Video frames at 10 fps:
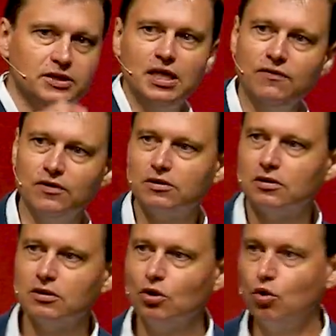David,
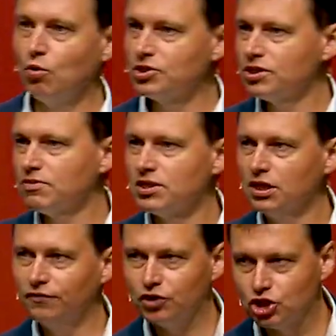who was
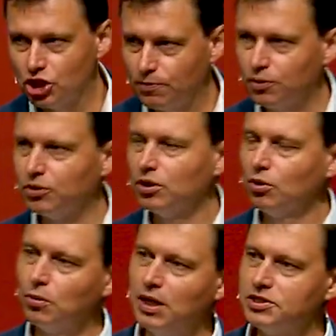himself a shepherd,
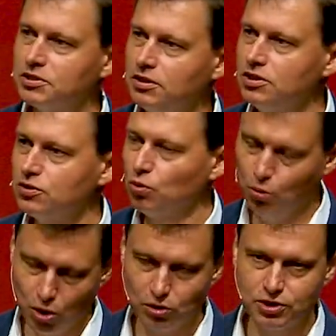writes these
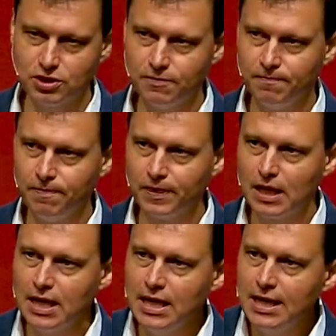words:
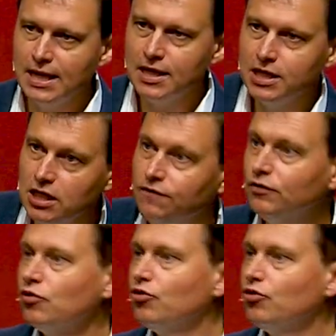"Even